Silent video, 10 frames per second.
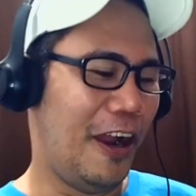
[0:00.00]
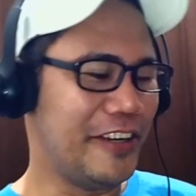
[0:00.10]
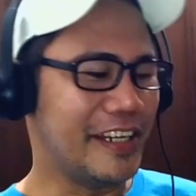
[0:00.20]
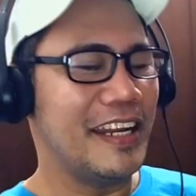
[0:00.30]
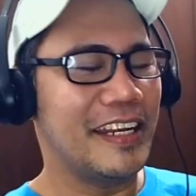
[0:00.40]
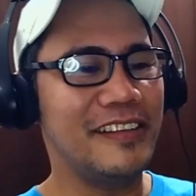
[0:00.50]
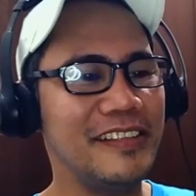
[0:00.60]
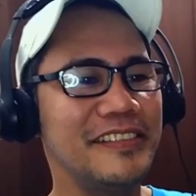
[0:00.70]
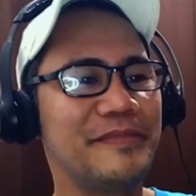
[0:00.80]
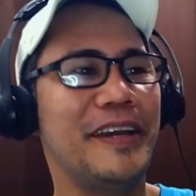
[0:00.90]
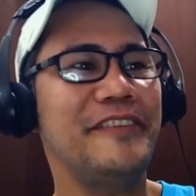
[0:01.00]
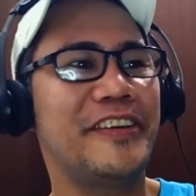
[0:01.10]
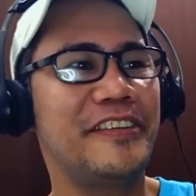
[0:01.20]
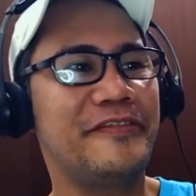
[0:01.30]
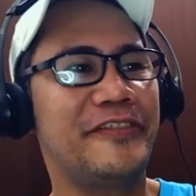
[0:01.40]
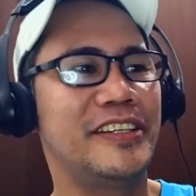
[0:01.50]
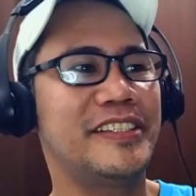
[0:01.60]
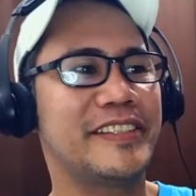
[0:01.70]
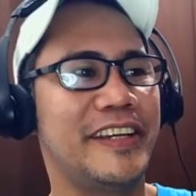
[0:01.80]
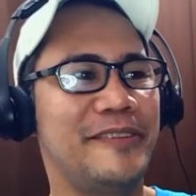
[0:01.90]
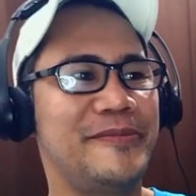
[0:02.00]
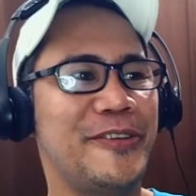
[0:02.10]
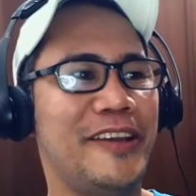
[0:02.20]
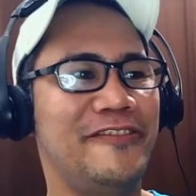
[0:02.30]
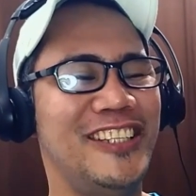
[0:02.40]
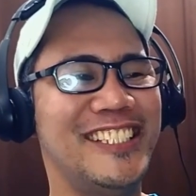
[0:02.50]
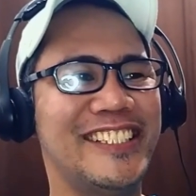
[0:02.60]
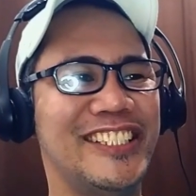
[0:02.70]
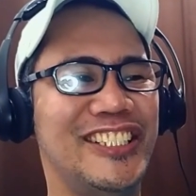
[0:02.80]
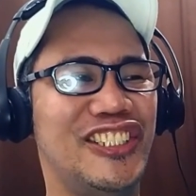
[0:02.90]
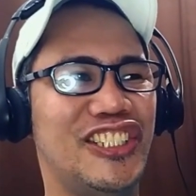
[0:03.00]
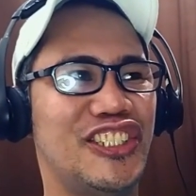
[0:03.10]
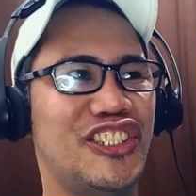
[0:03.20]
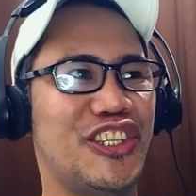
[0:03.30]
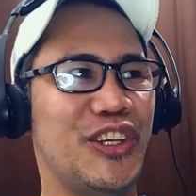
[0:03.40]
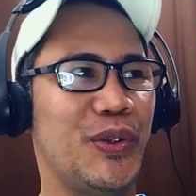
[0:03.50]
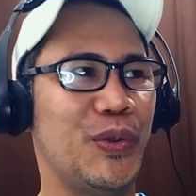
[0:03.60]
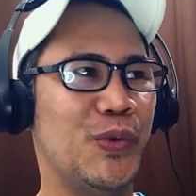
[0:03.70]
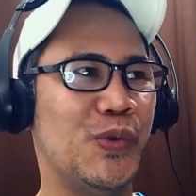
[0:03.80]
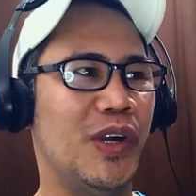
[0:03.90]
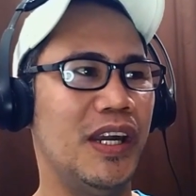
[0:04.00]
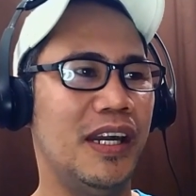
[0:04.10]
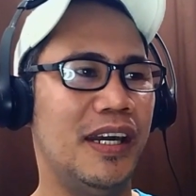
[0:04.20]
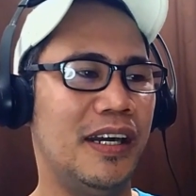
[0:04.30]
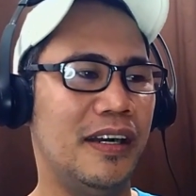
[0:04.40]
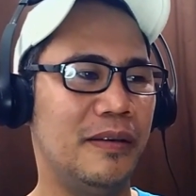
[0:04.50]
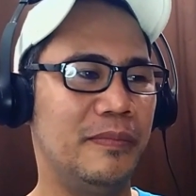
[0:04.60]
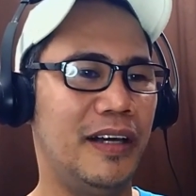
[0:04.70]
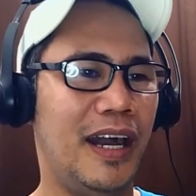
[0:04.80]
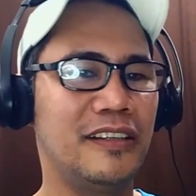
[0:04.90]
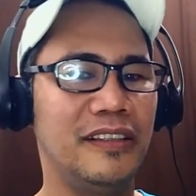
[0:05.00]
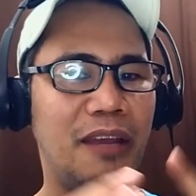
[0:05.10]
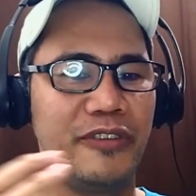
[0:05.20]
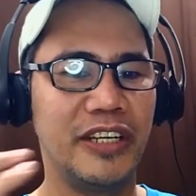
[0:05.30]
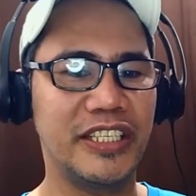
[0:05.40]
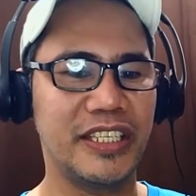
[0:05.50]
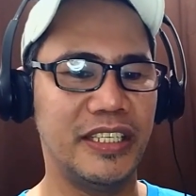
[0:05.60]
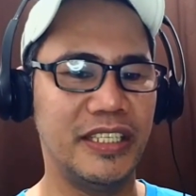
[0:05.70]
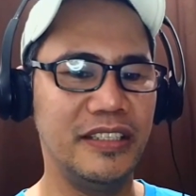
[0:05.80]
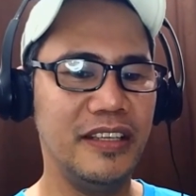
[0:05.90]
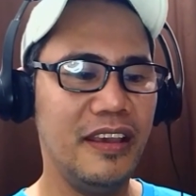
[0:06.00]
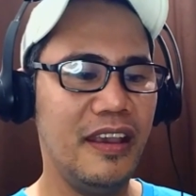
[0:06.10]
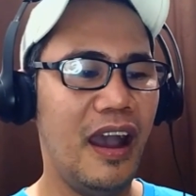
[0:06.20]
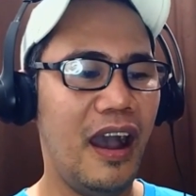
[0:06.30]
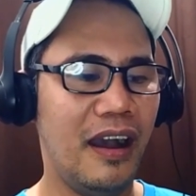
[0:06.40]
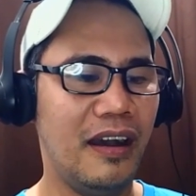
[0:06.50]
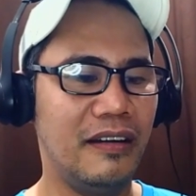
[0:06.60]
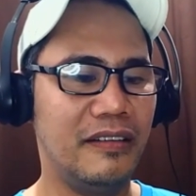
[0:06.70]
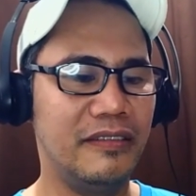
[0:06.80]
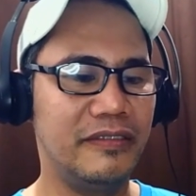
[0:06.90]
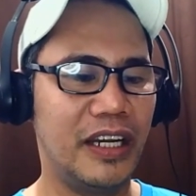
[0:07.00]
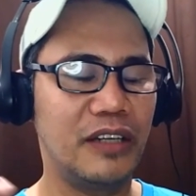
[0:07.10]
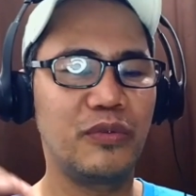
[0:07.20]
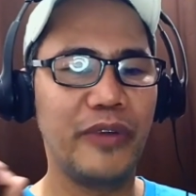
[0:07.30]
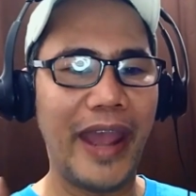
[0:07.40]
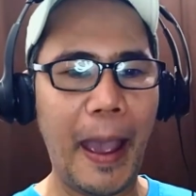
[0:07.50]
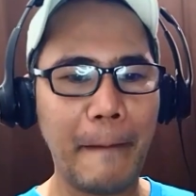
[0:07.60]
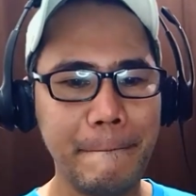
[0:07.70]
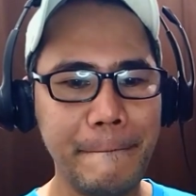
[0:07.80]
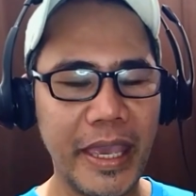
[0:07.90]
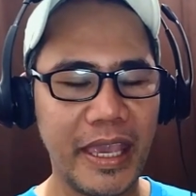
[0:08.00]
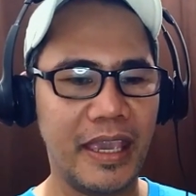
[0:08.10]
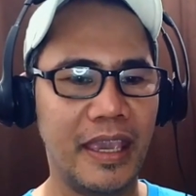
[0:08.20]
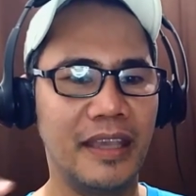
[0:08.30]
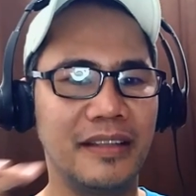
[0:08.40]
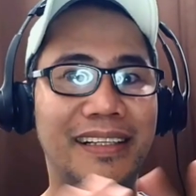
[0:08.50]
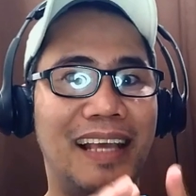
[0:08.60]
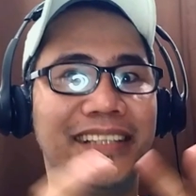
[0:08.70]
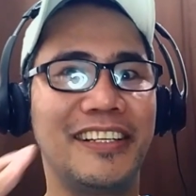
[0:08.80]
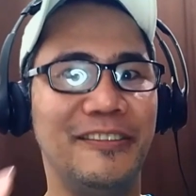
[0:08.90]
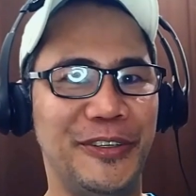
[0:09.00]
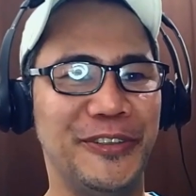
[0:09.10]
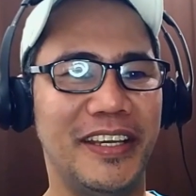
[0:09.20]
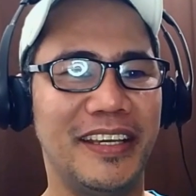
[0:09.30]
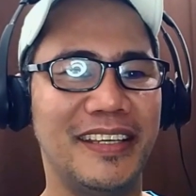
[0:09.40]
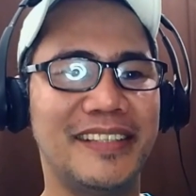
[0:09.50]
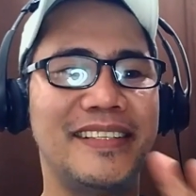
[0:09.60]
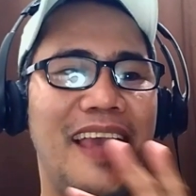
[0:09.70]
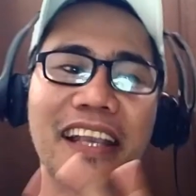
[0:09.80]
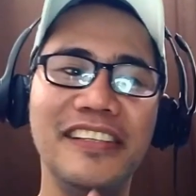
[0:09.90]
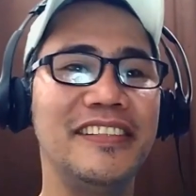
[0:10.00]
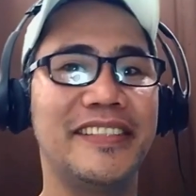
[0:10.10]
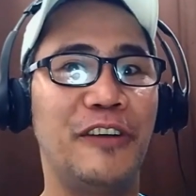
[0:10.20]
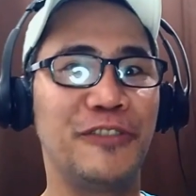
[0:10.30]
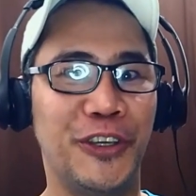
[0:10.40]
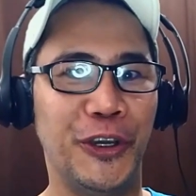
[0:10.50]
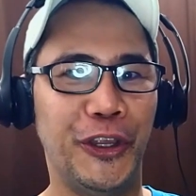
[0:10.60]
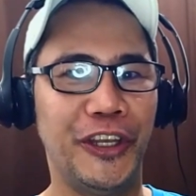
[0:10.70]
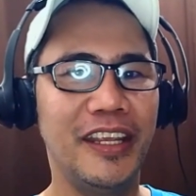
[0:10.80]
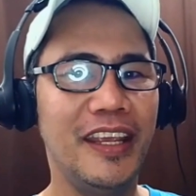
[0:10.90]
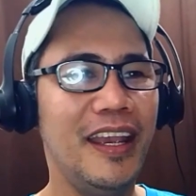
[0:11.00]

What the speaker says: All right. Now this is my very first time to have listened to a collaboration of rap and classical music. It actually sounds good.